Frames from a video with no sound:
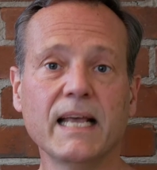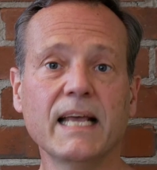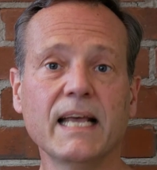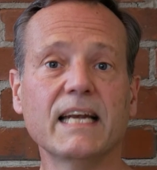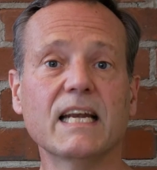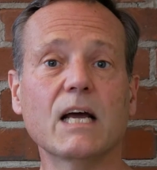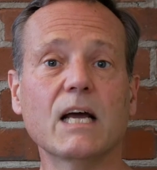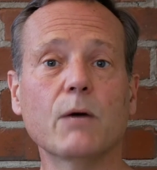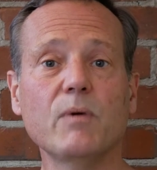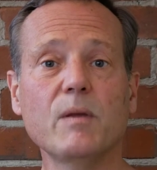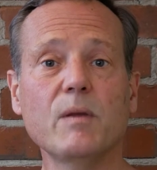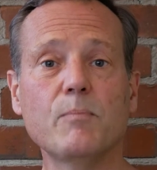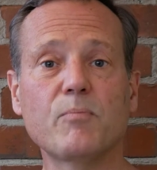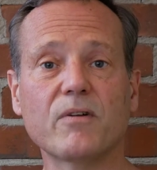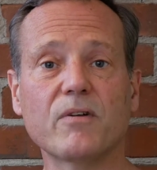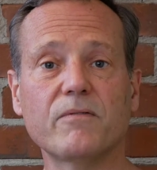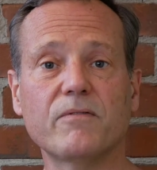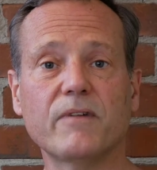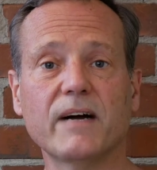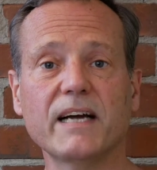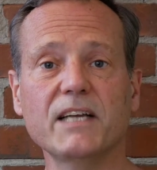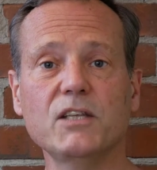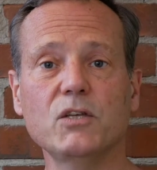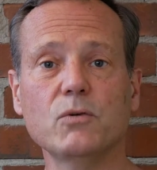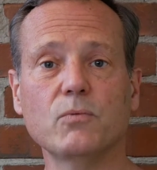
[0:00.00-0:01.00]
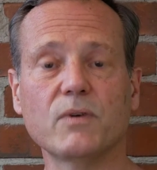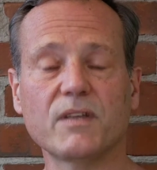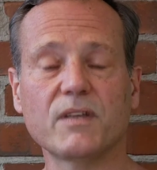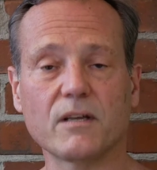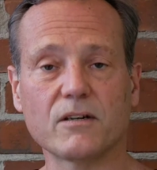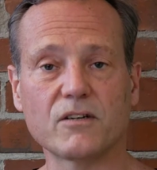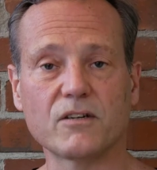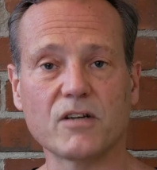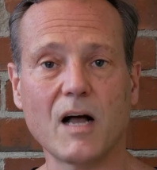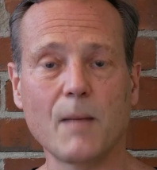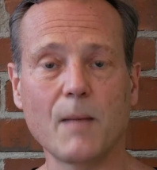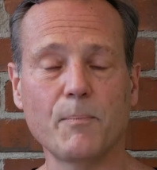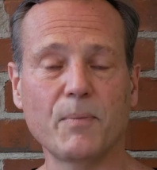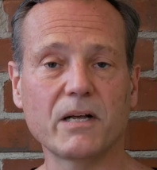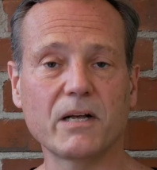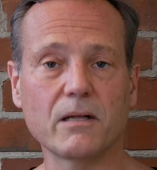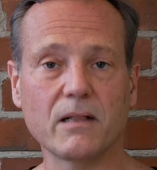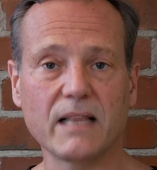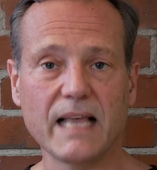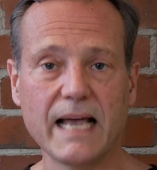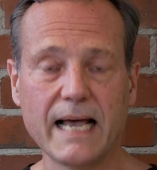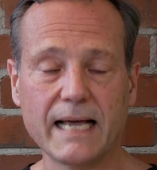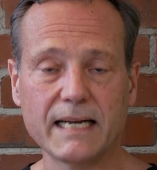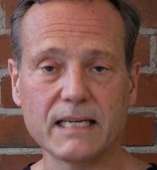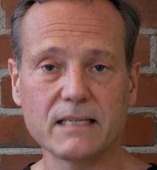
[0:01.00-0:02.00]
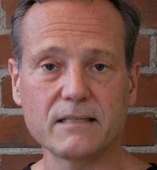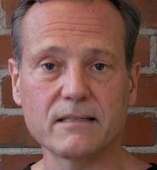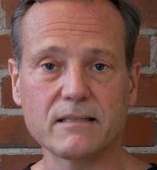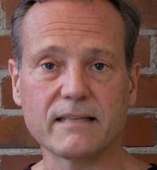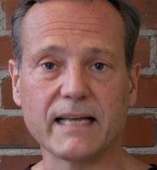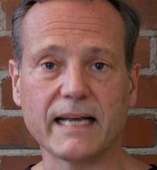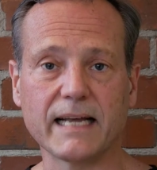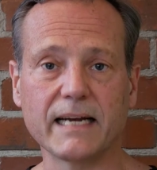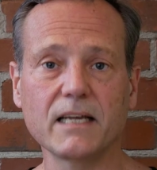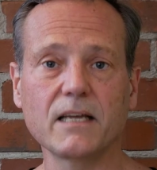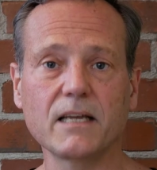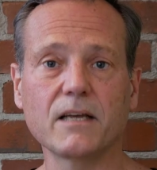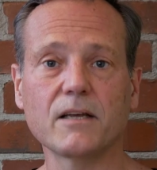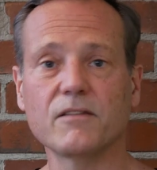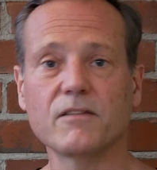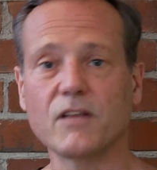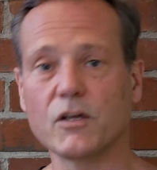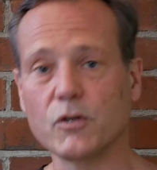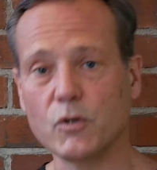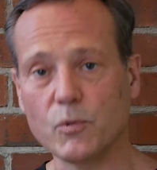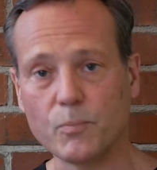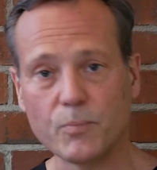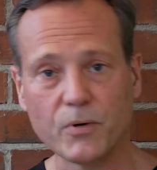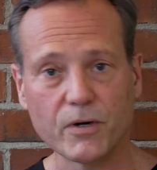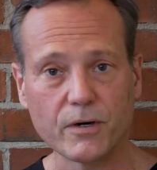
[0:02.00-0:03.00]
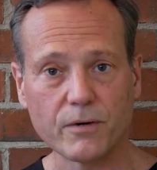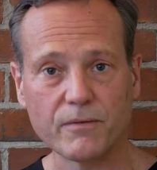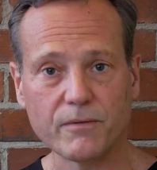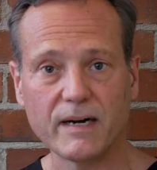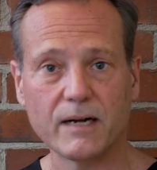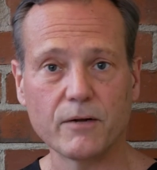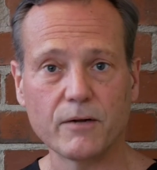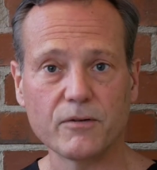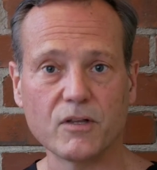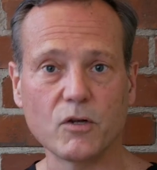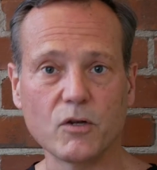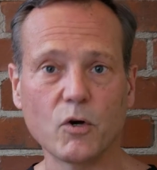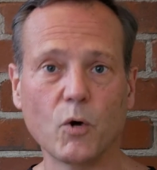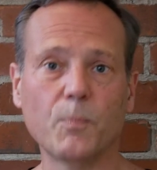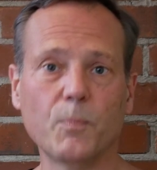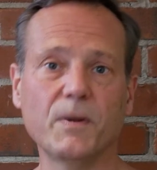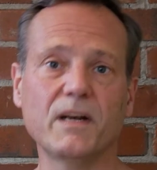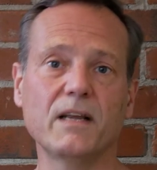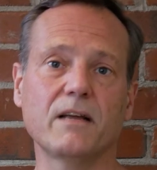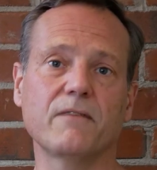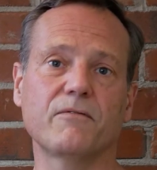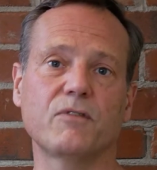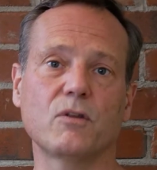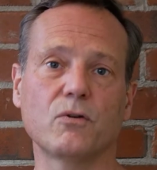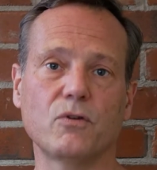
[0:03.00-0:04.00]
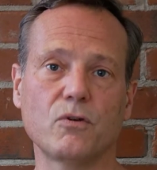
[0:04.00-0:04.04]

Now, we provide you with a topical anesthetic that you put around the opening of the